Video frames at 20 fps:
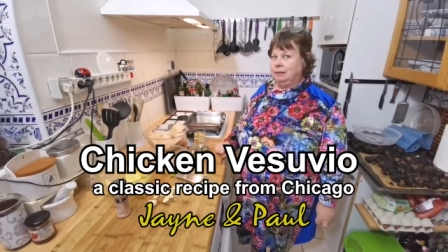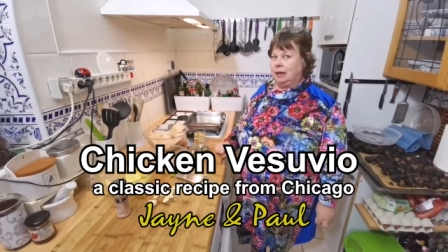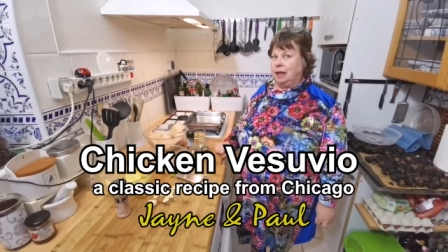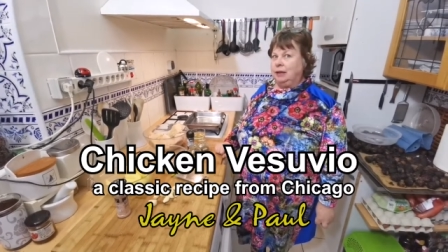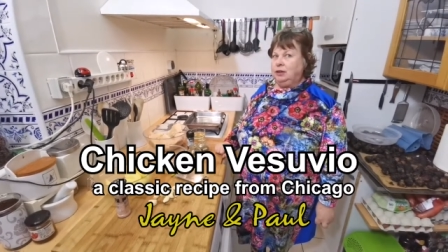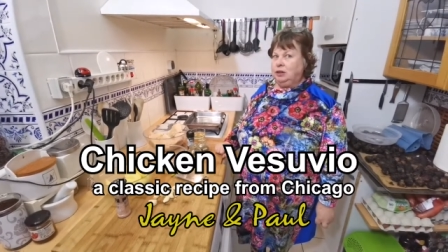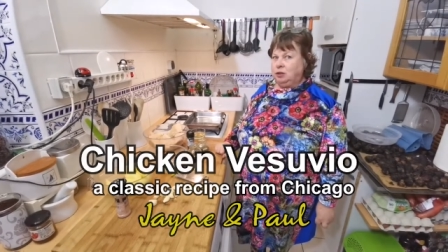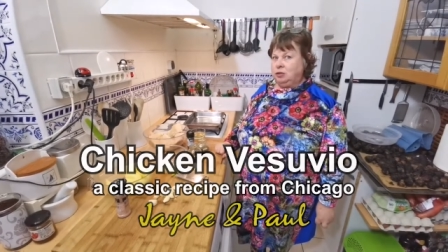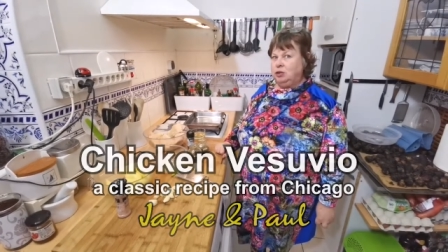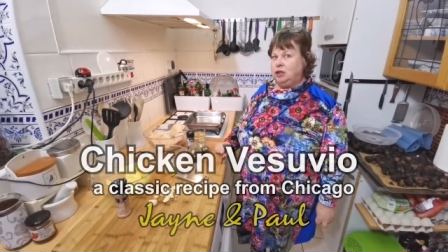
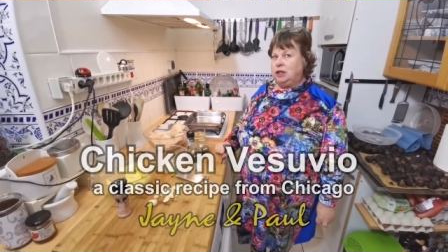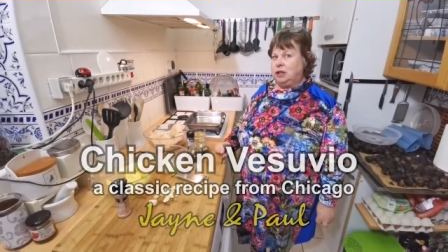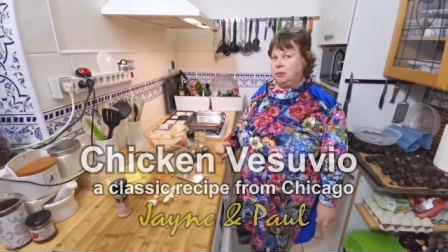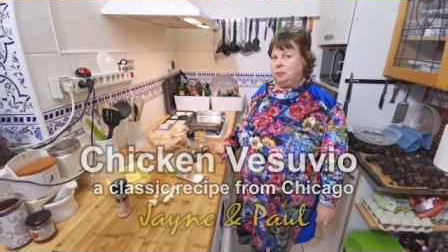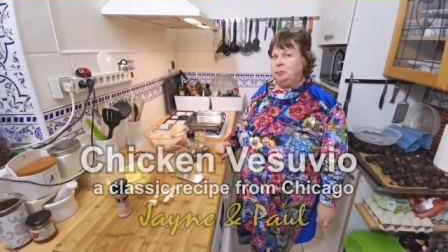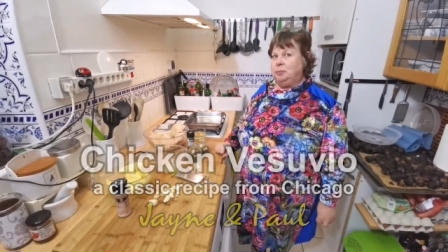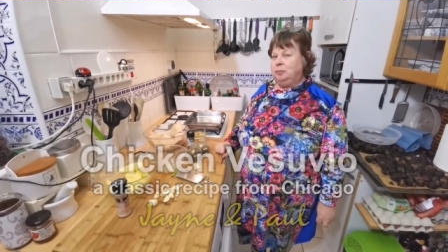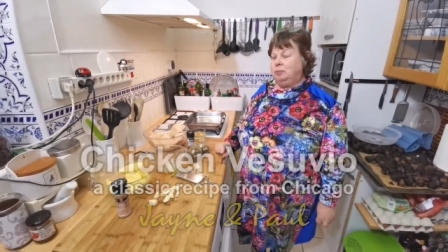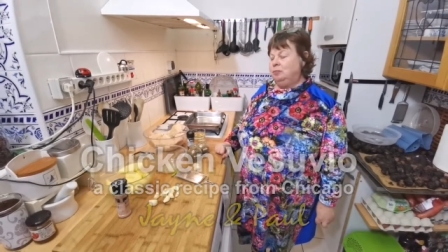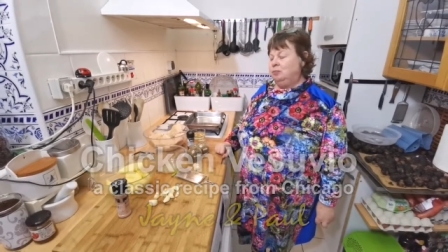unusual
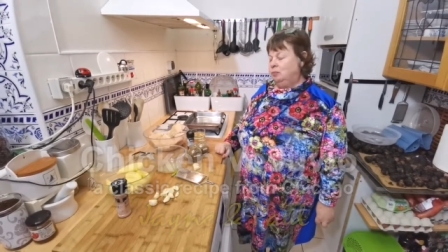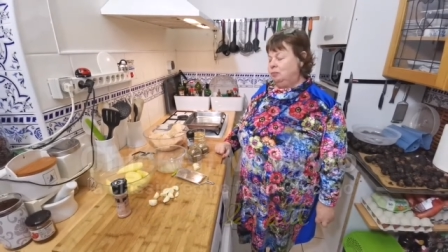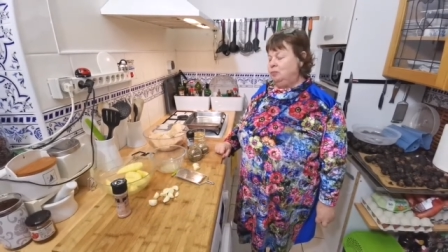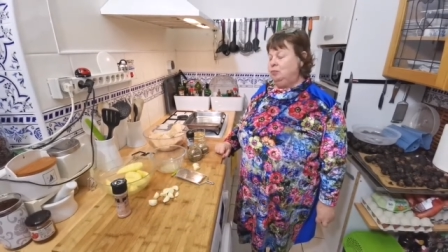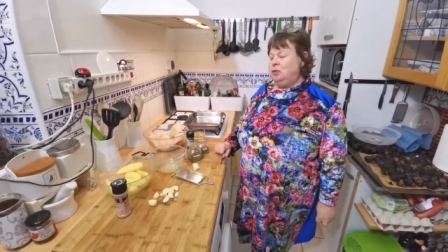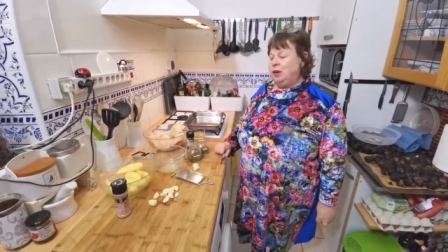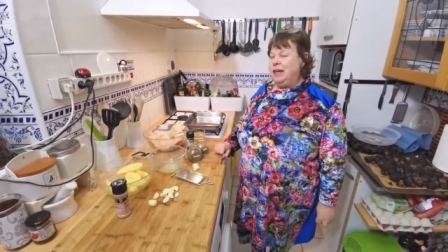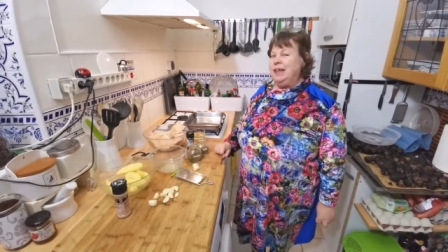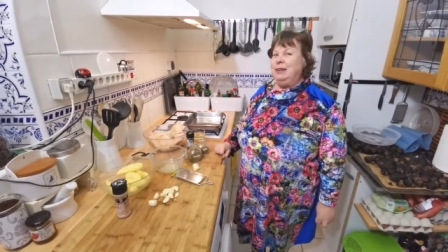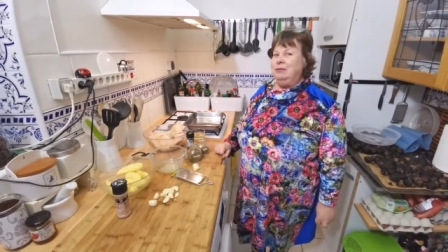and
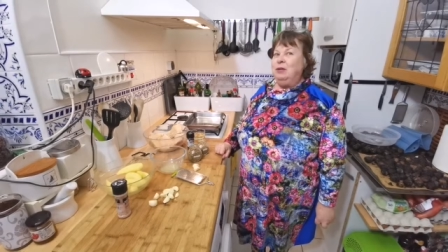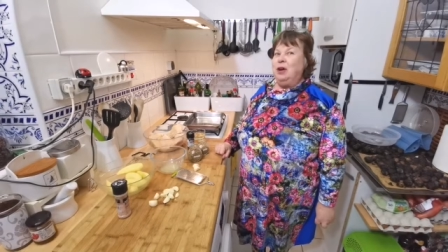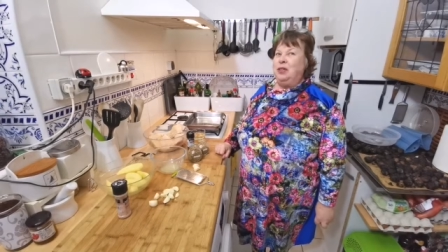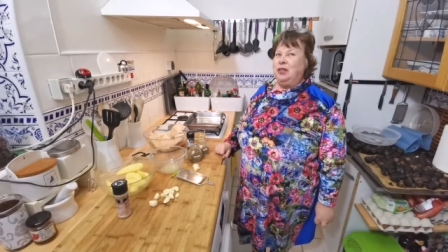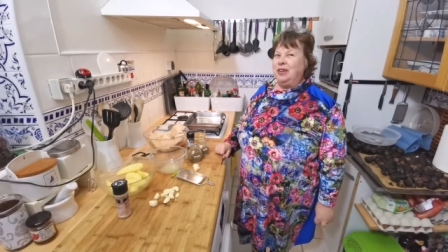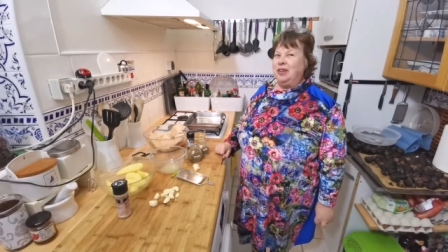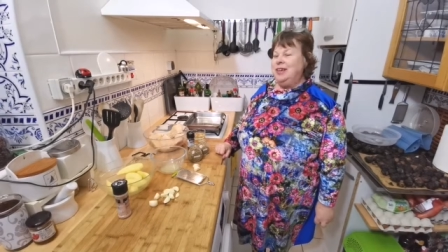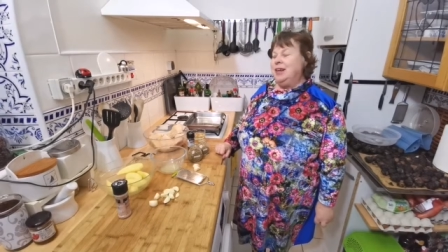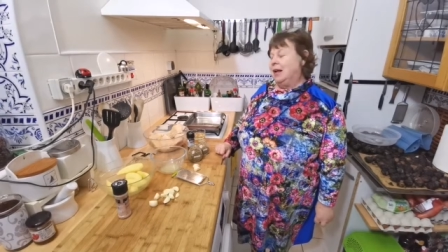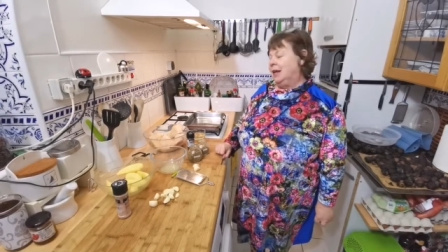really
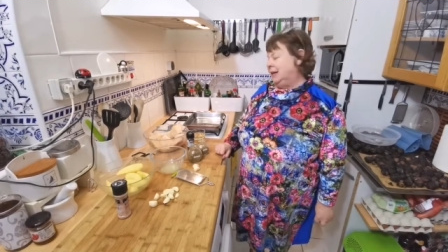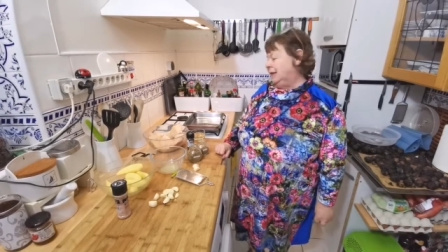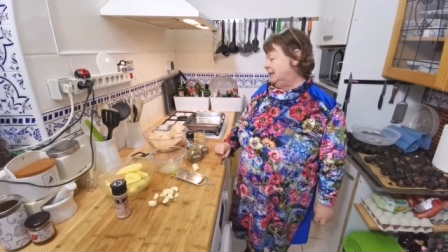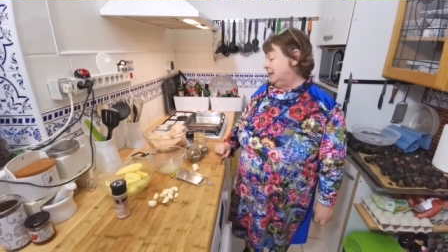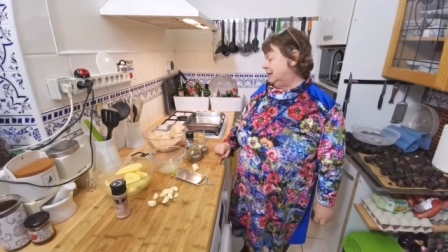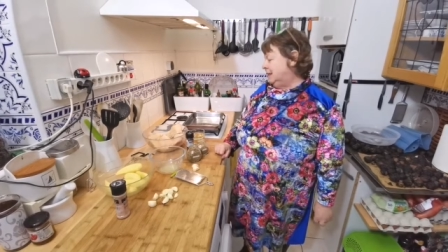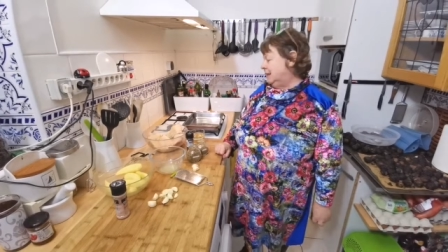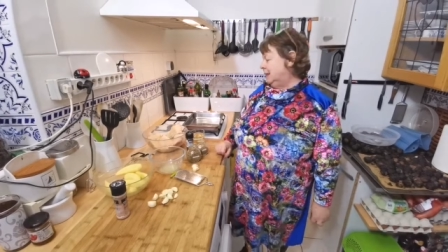rather nice.